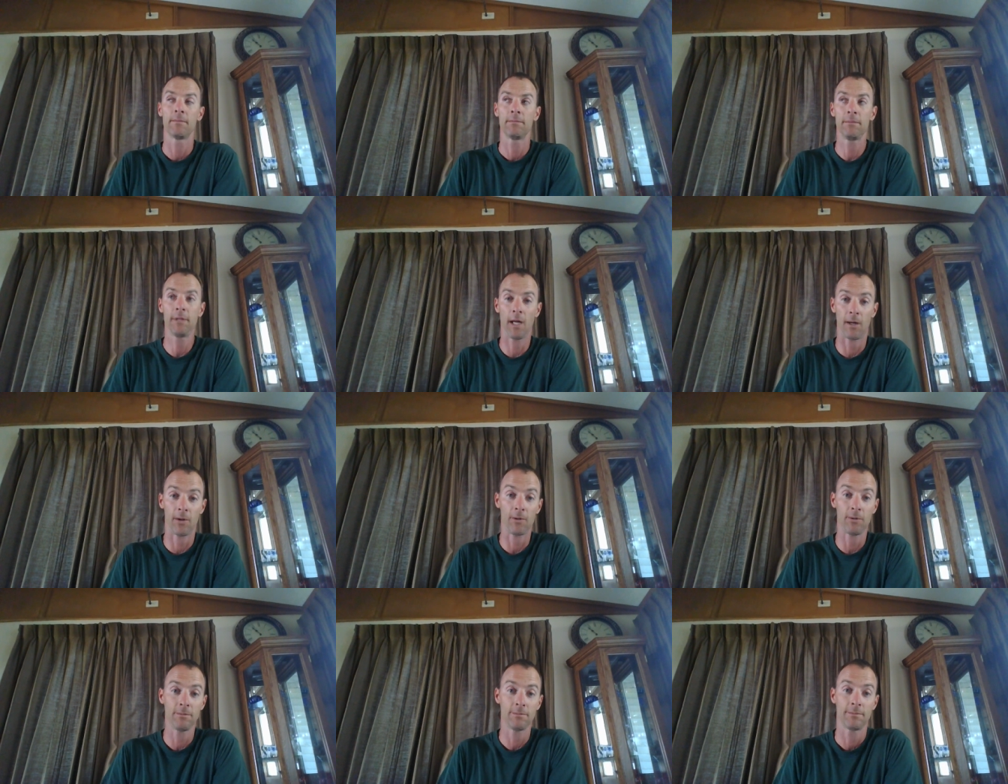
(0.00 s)

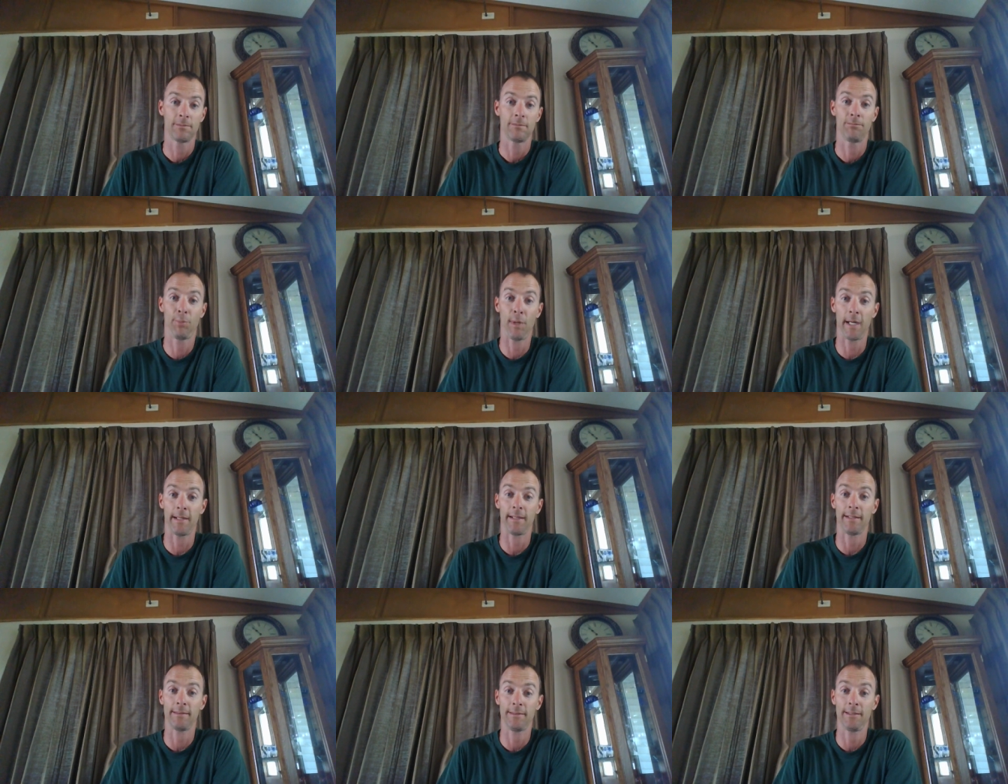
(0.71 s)
No,
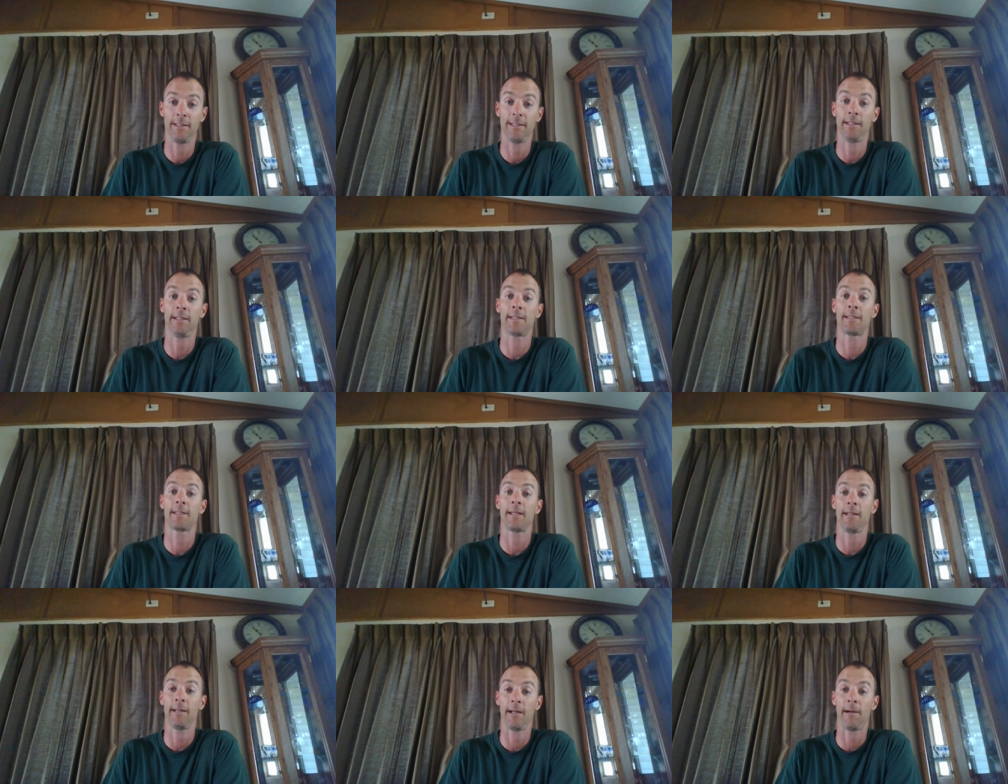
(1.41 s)
but
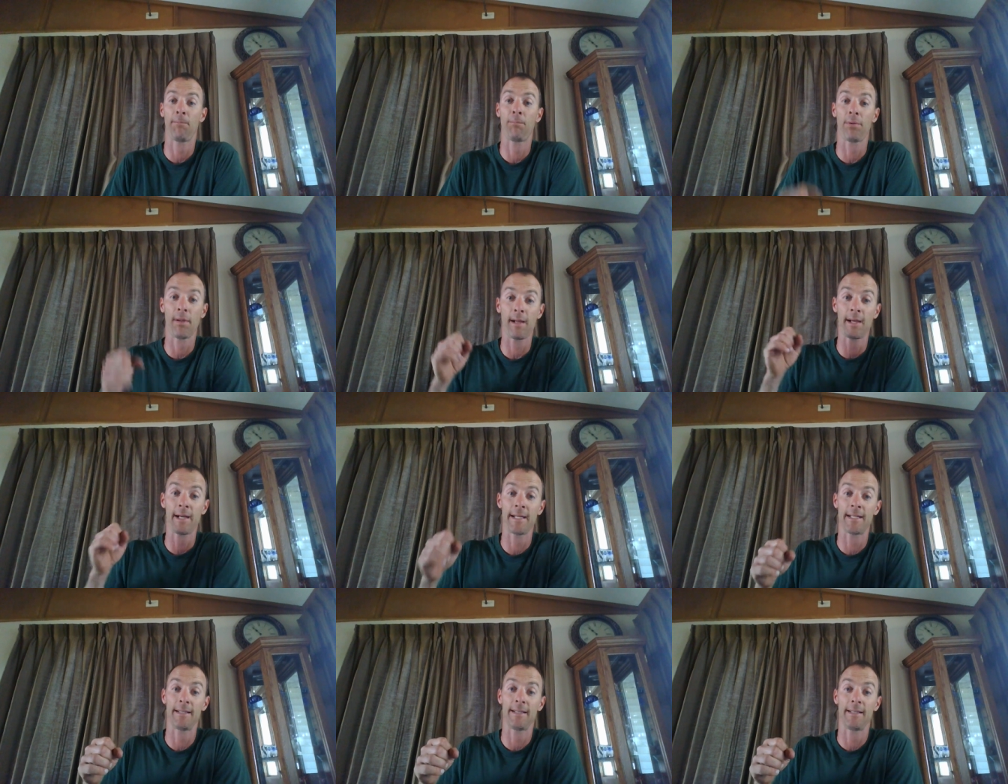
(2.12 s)
it's
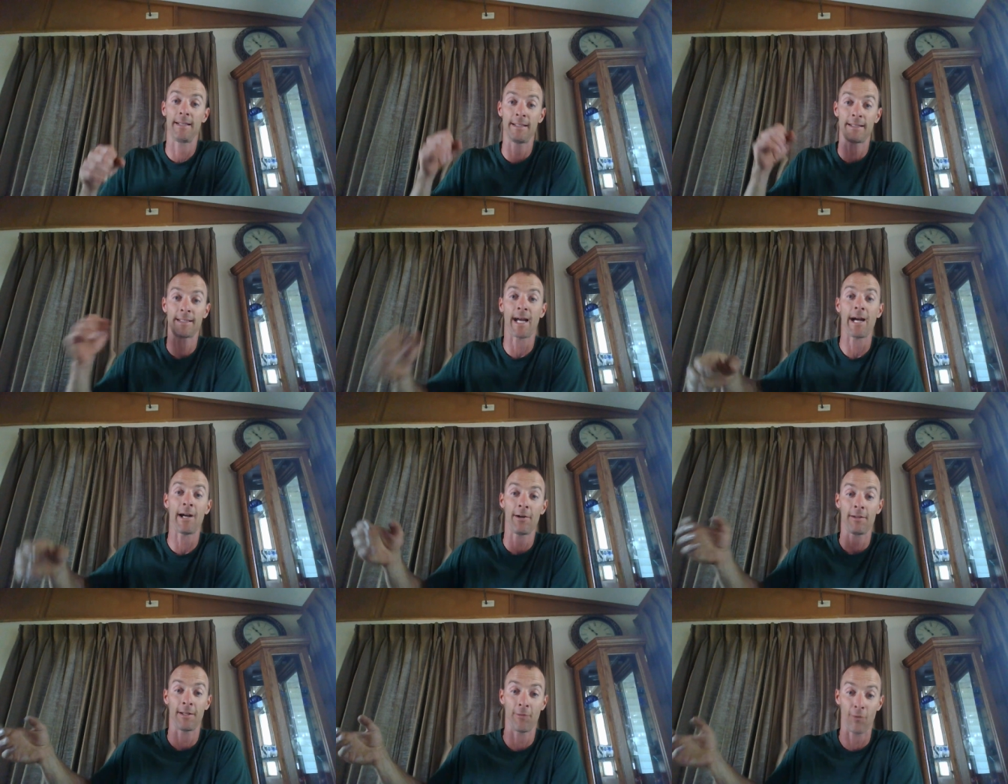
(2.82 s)
applied
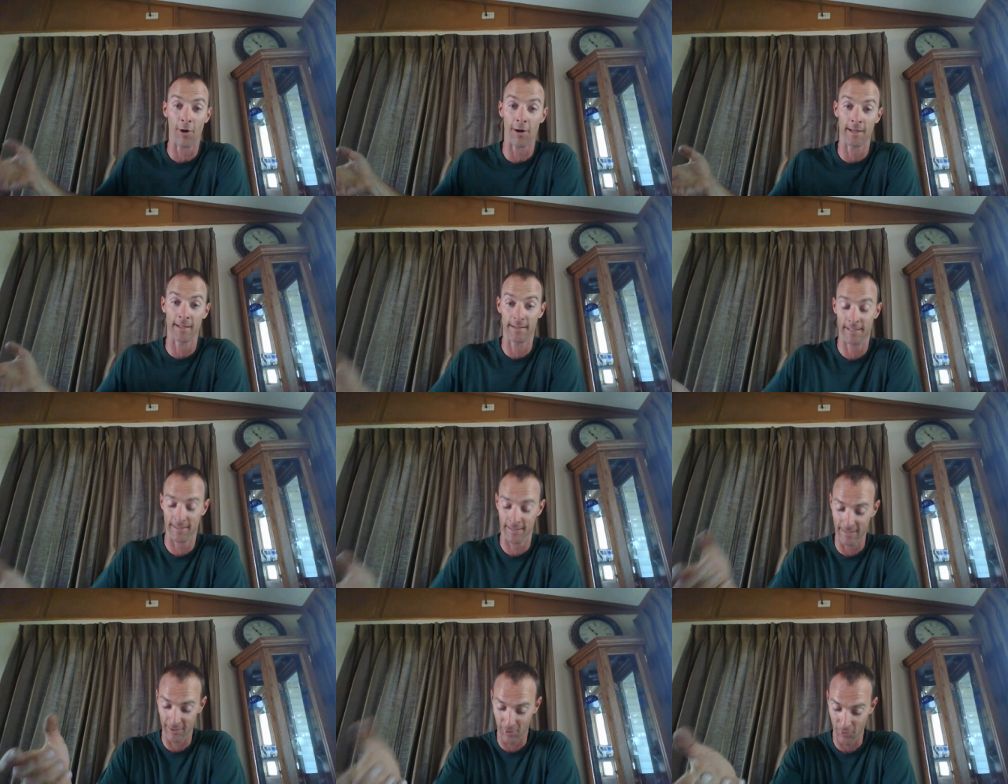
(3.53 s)
entirely wrong in
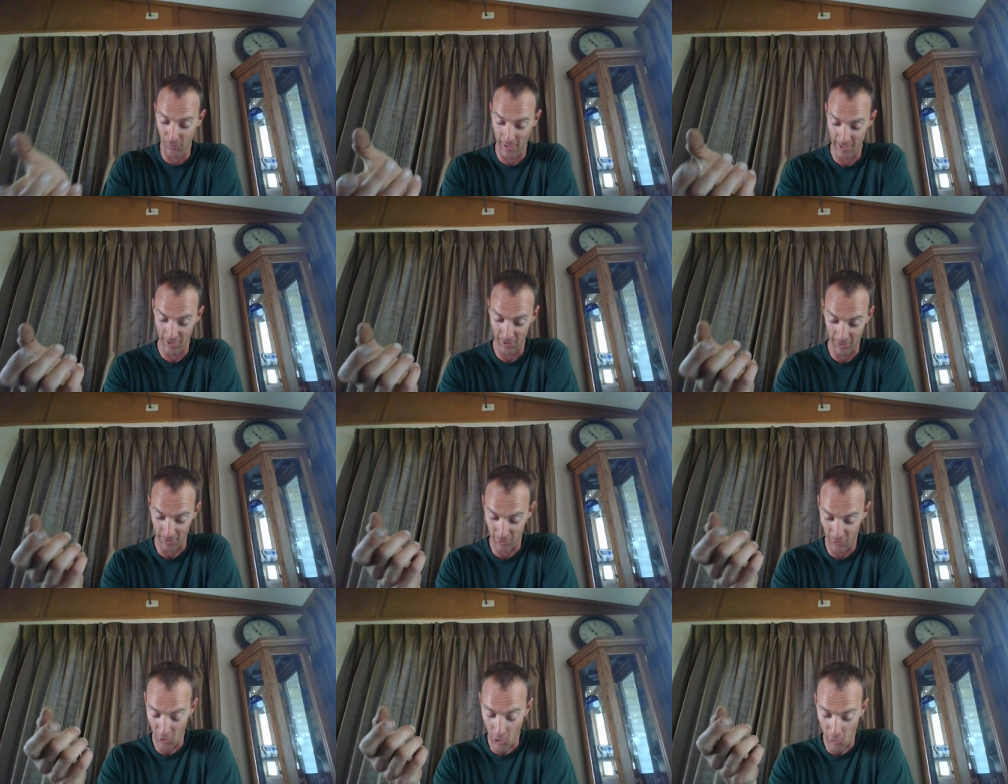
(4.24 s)
this situation
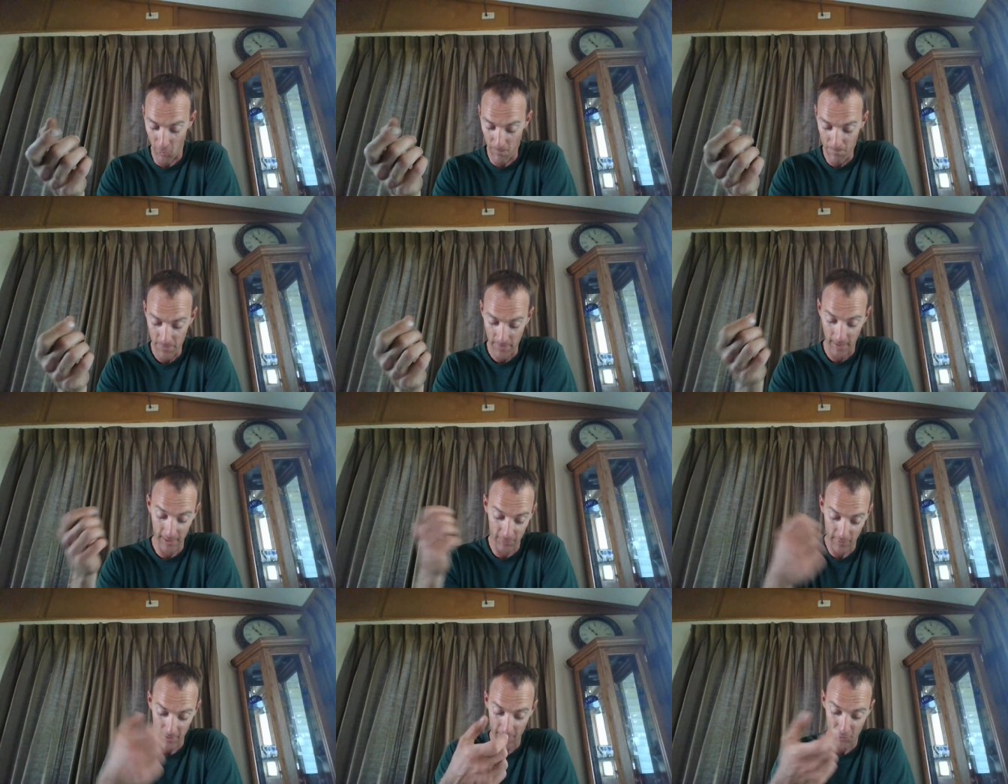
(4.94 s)
to Job
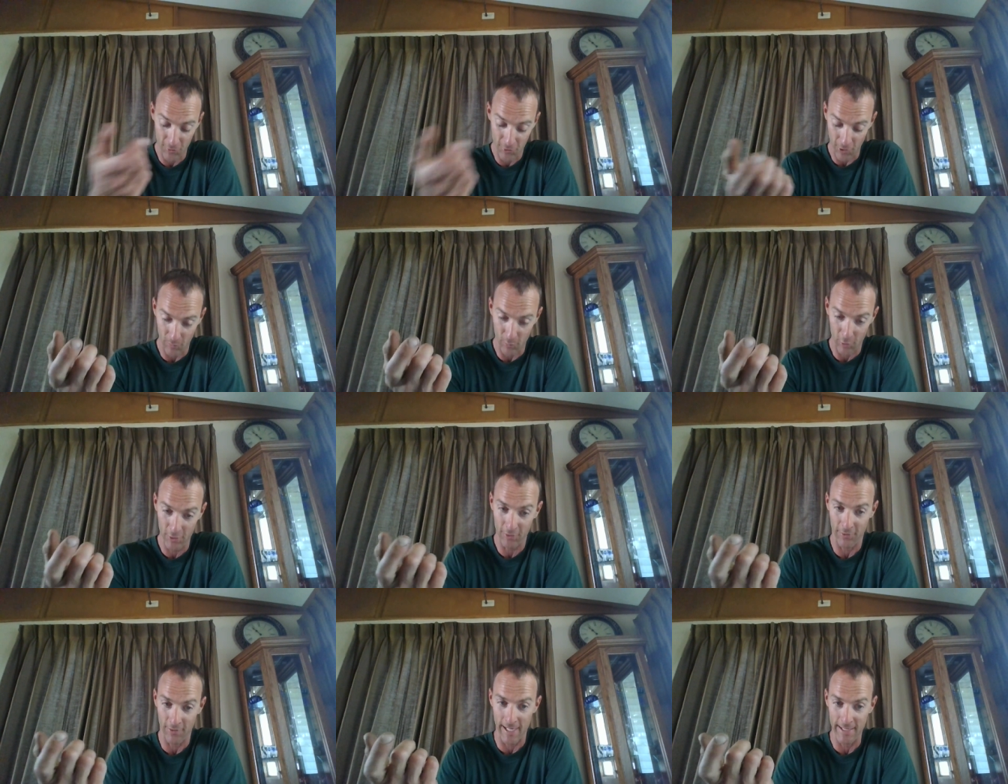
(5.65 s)
because we know Job
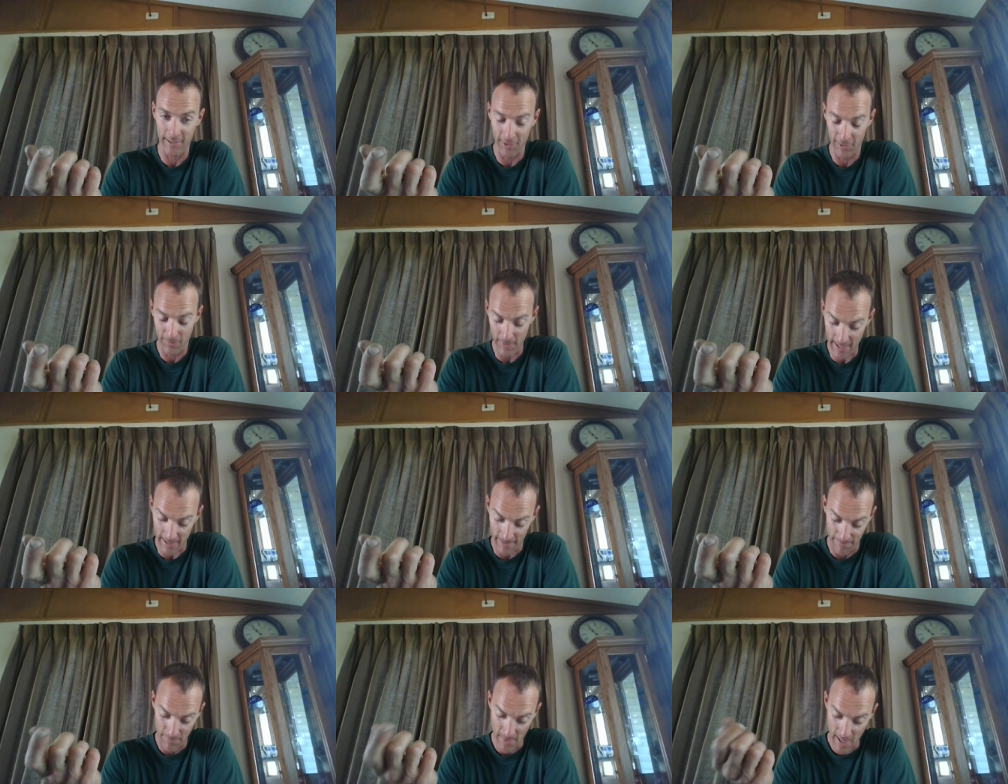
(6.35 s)
was a righteous
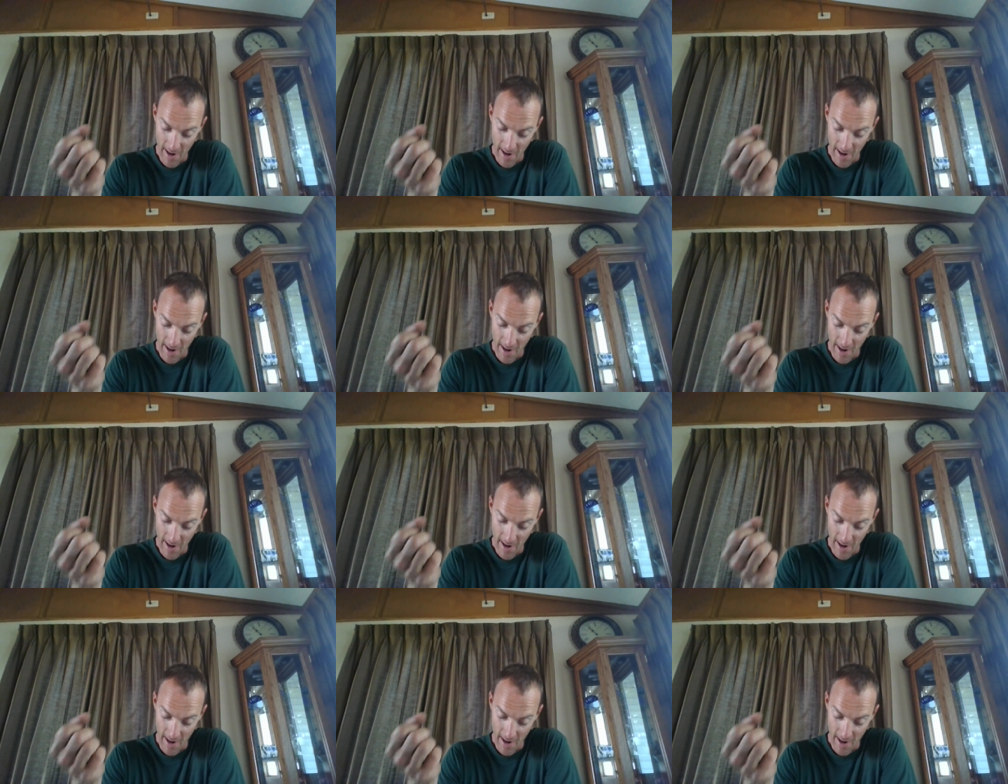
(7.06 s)
man.